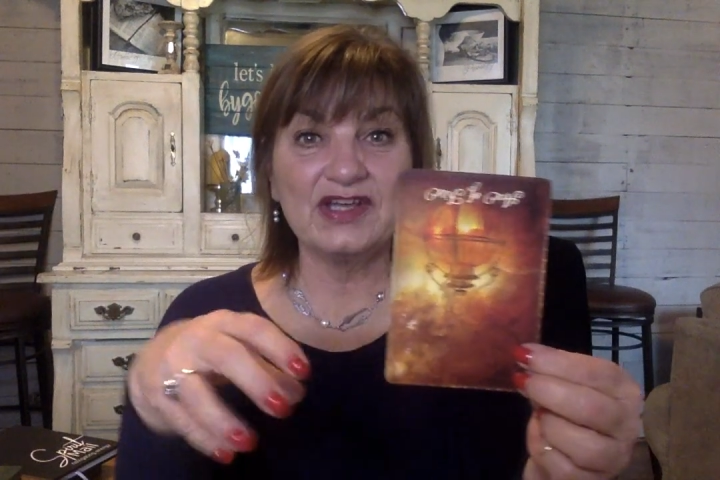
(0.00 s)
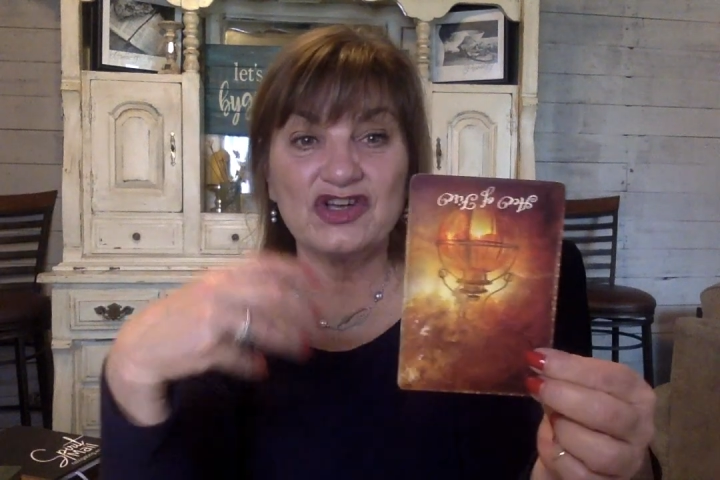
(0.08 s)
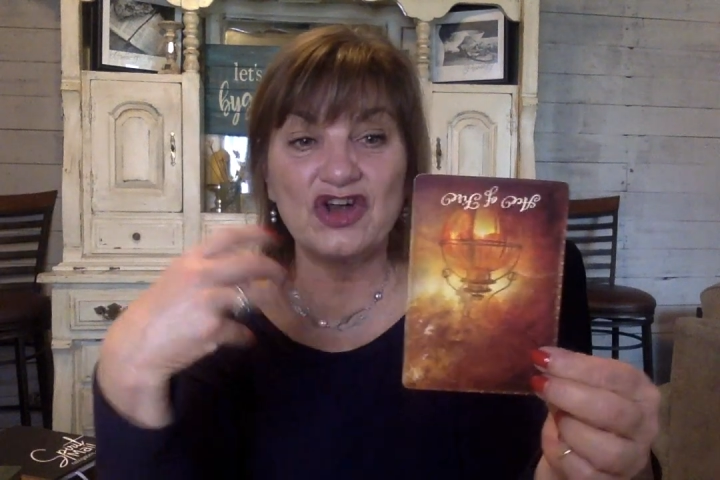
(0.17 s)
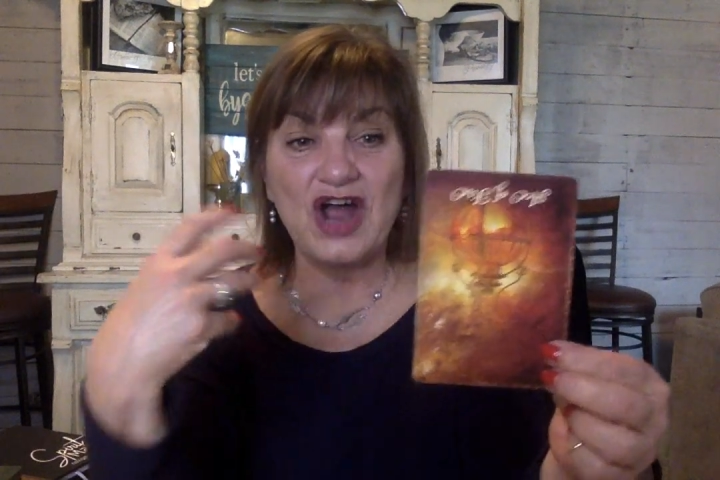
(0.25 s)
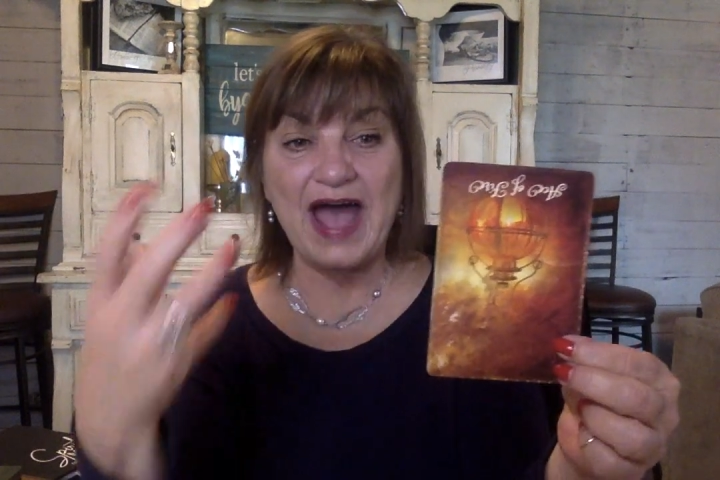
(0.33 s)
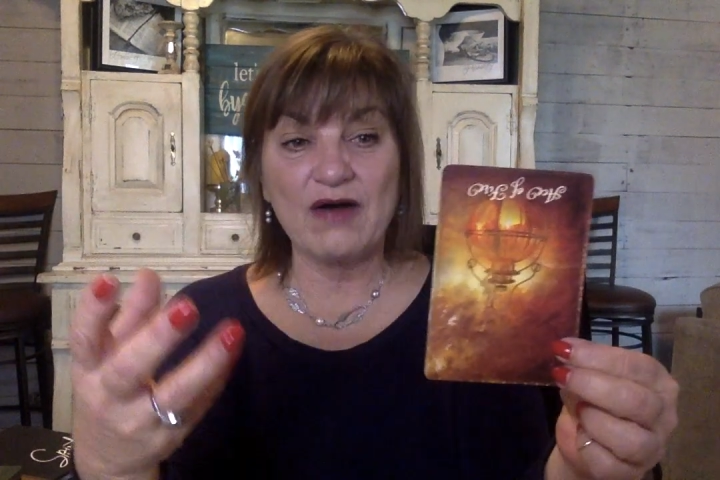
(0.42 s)

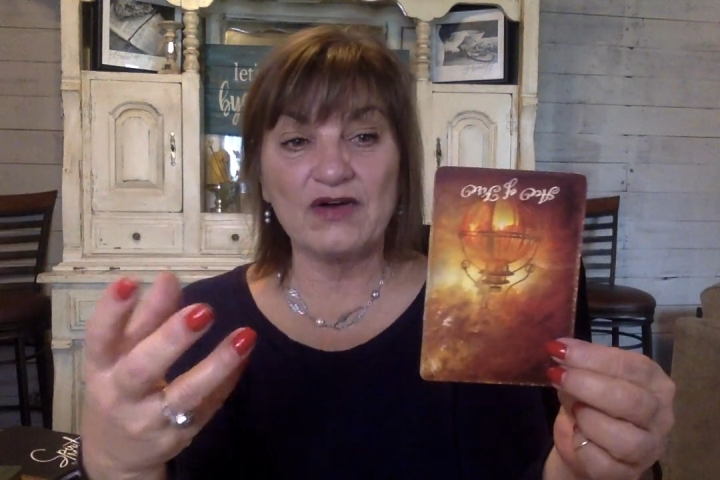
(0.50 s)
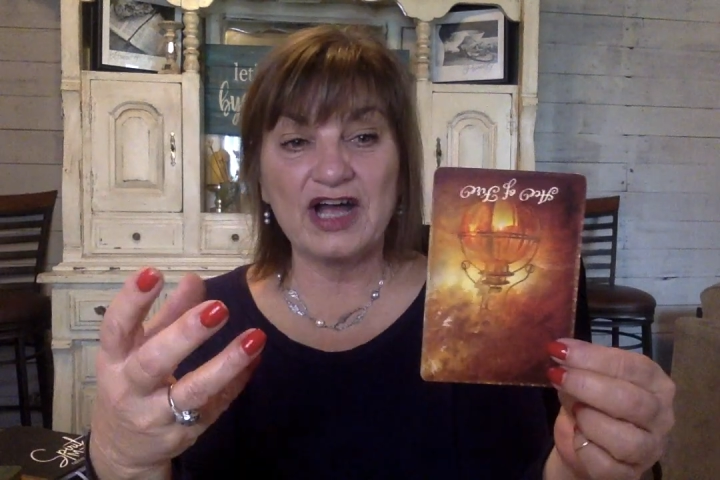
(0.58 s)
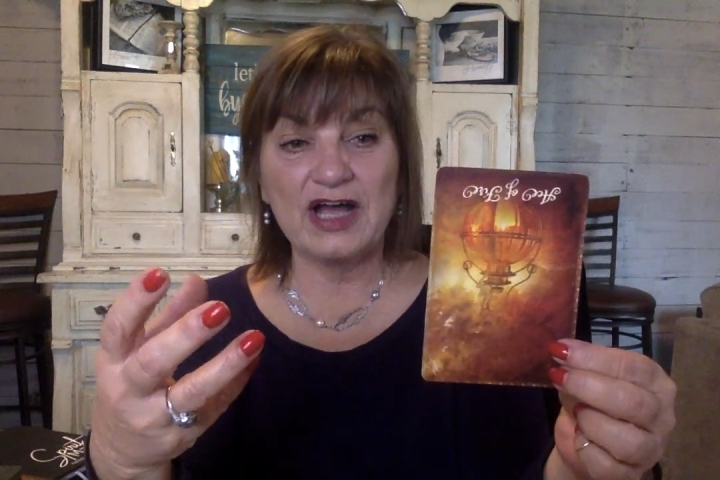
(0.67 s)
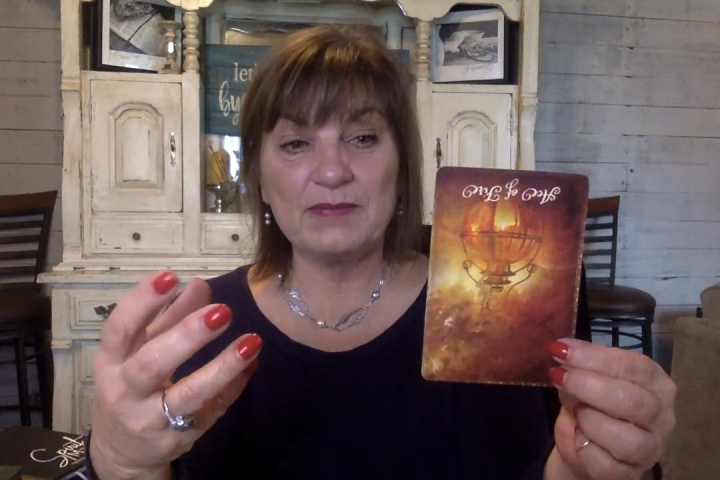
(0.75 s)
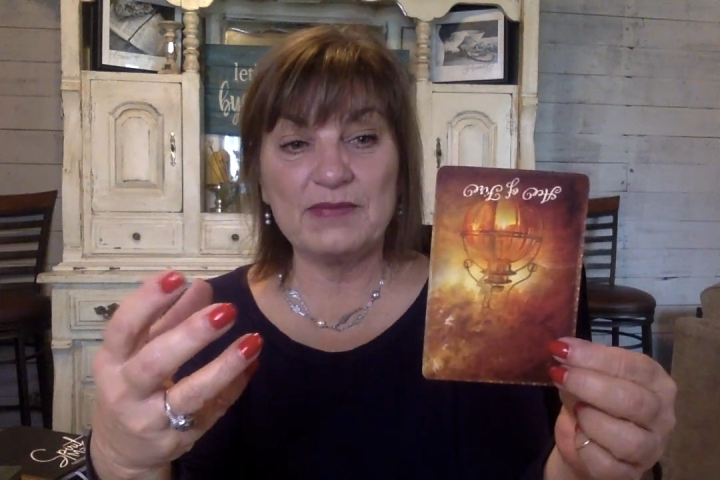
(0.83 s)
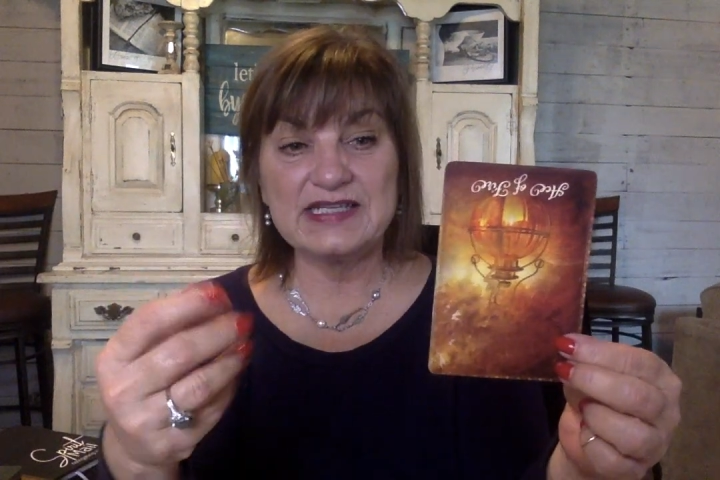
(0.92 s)
your
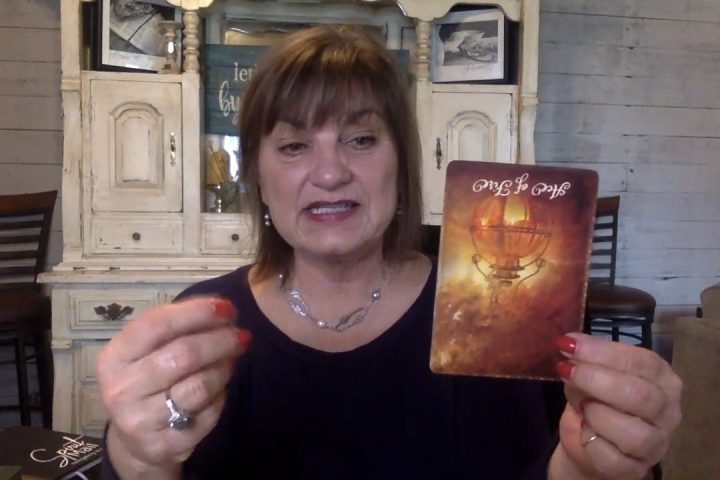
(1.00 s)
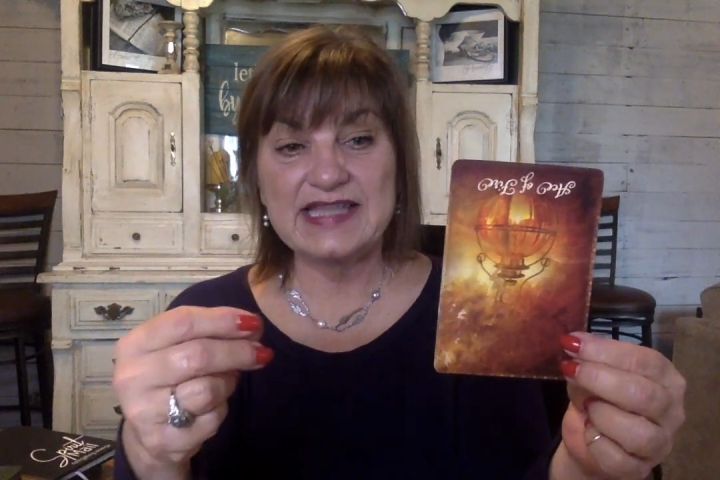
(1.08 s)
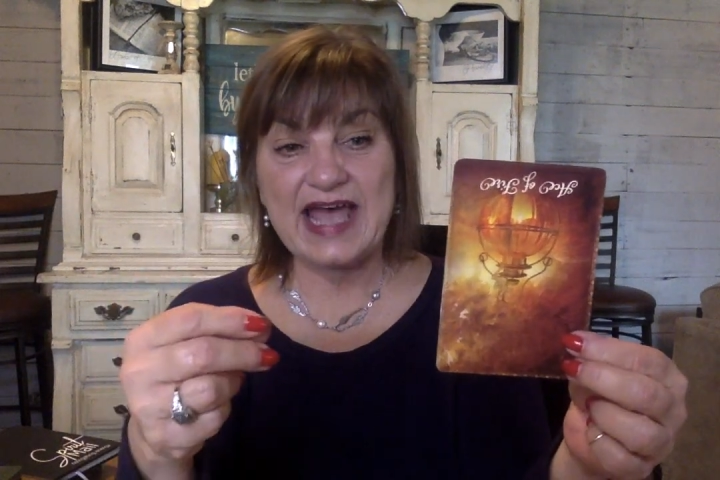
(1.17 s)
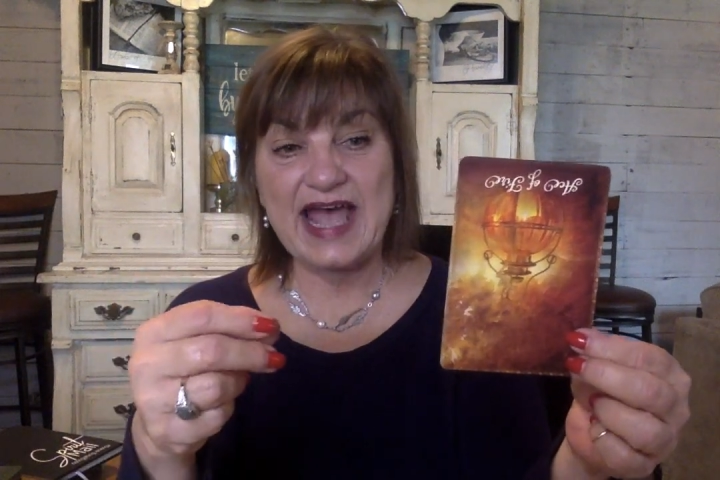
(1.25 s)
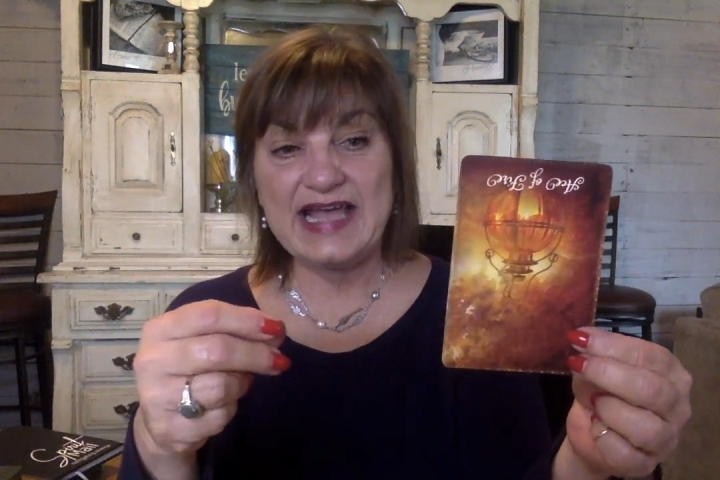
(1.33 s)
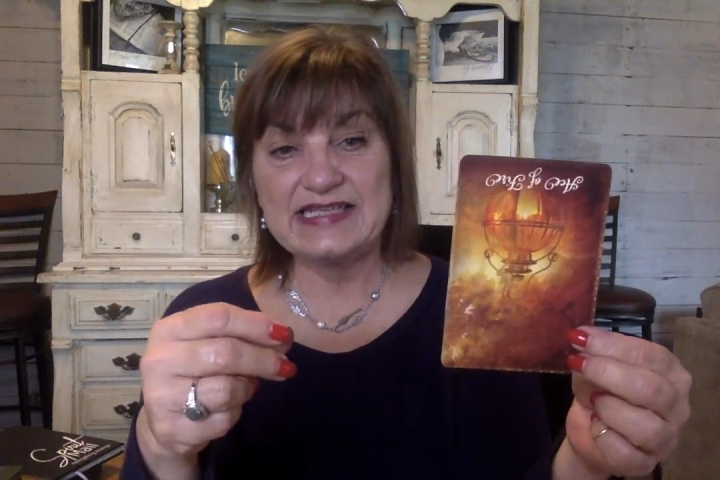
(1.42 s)
outcome is
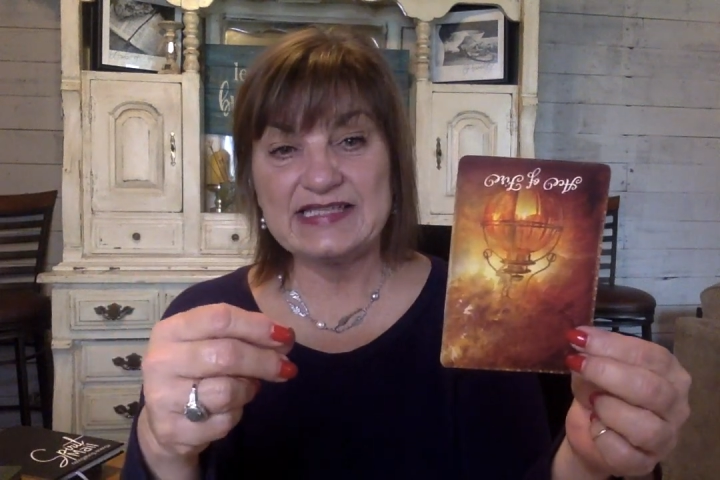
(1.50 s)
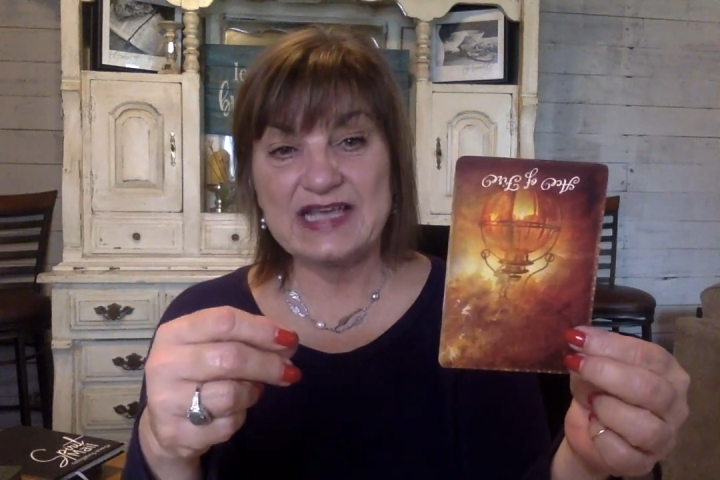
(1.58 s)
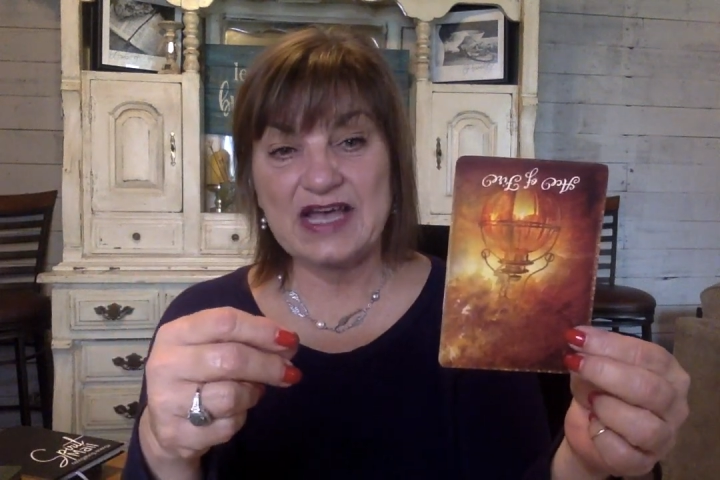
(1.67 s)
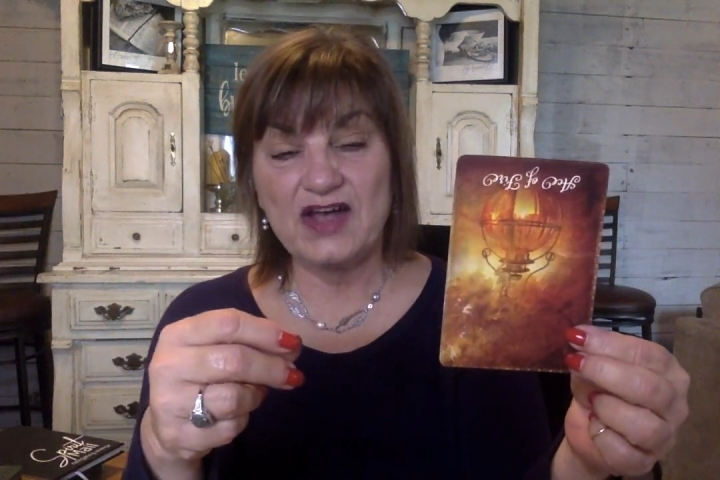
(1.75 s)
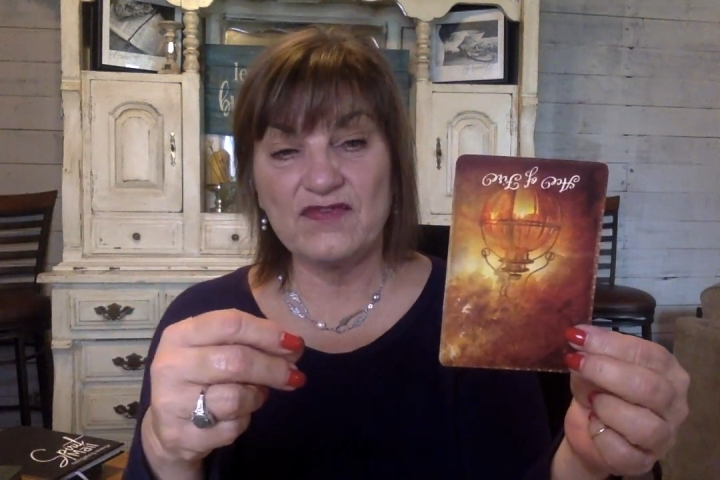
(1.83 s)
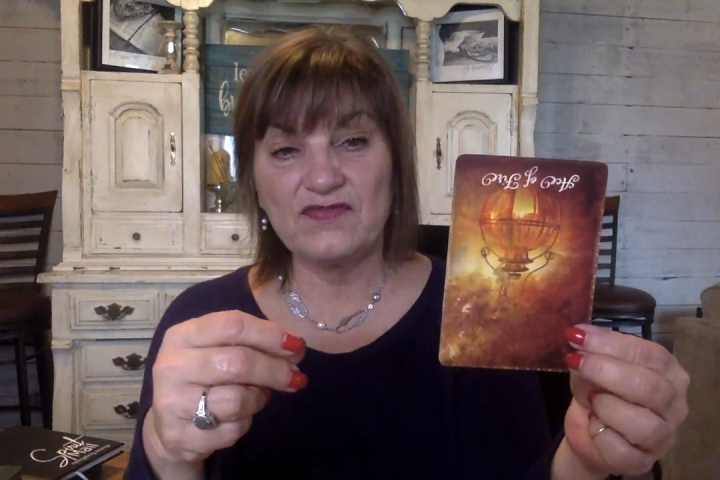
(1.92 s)
the Ace
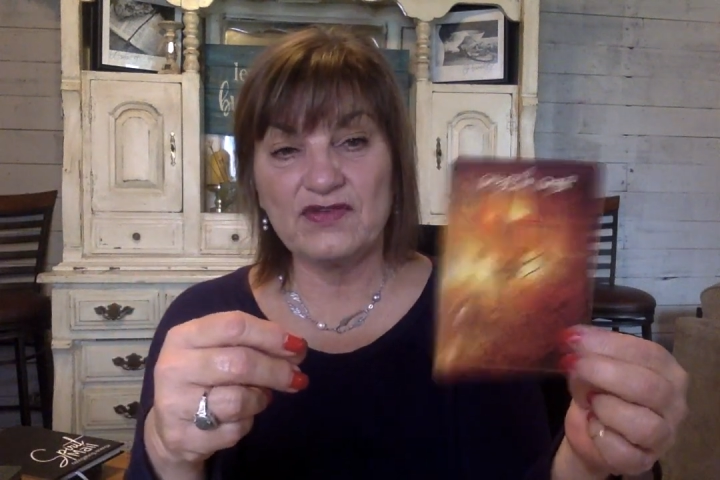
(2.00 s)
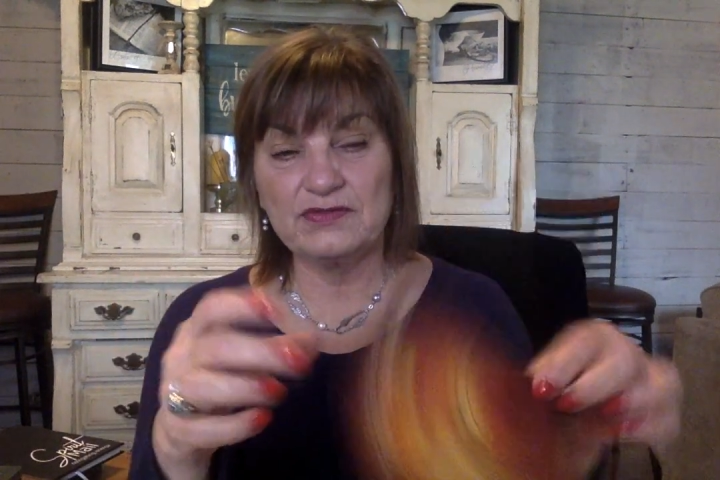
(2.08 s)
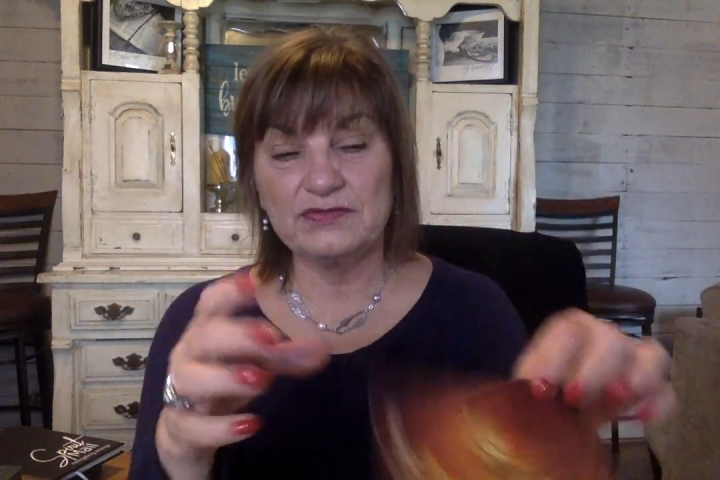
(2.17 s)
of